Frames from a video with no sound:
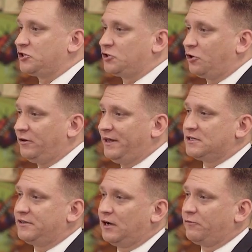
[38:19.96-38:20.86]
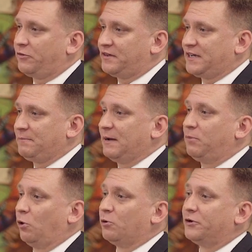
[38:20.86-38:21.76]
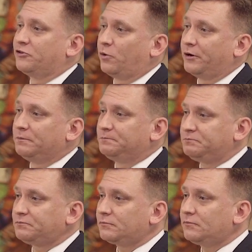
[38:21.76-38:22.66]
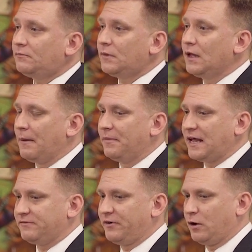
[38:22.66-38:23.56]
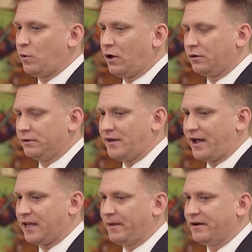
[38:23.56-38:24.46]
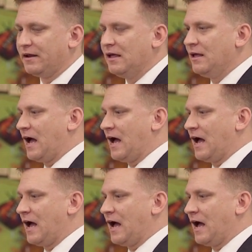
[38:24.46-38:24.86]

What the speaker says: It certainly is there for things like bipolar disorder. That's very well documented.